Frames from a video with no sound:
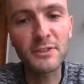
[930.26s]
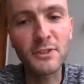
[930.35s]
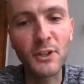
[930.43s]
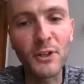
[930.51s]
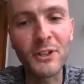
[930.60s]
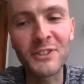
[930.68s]

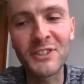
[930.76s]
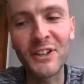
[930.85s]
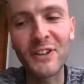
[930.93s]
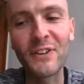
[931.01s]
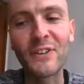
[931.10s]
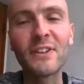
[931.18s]

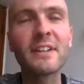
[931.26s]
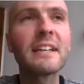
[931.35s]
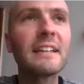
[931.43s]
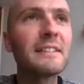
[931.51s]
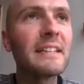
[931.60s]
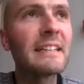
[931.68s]
So
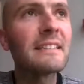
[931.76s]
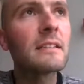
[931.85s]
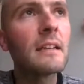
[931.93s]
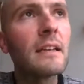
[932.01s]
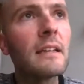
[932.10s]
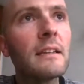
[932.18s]

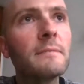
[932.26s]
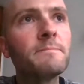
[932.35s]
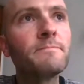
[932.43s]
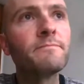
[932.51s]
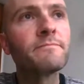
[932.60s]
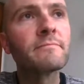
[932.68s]
it's
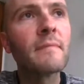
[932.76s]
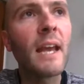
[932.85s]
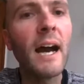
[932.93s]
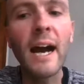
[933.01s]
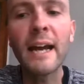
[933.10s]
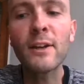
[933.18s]

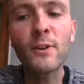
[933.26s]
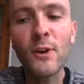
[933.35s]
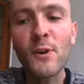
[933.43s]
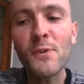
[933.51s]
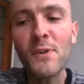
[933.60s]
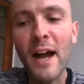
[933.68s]
I don't
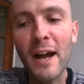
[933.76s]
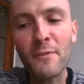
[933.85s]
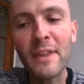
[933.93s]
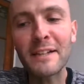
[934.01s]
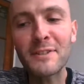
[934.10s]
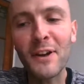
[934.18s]
know
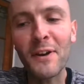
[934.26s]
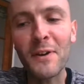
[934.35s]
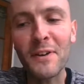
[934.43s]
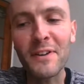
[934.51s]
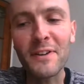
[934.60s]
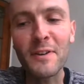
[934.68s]
how that's
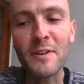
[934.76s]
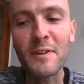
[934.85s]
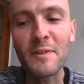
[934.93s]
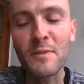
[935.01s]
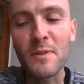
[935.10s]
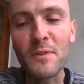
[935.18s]

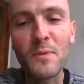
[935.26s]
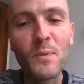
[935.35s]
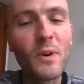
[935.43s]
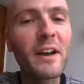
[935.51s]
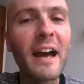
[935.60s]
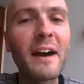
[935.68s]
gonna
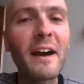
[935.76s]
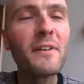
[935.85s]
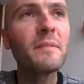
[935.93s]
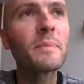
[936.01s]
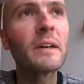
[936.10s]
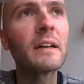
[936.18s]
work
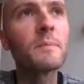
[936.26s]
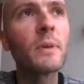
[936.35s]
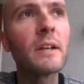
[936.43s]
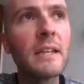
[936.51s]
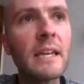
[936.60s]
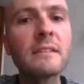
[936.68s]
out,
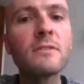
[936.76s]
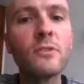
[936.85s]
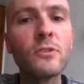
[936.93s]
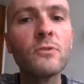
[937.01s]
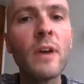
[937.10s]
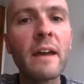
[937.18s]
but yes,
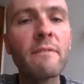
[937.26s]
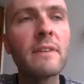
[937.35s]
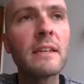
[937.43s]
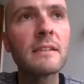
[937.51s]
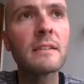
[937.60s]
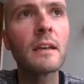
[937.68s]
you do have
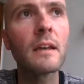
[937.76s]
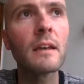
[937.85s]
this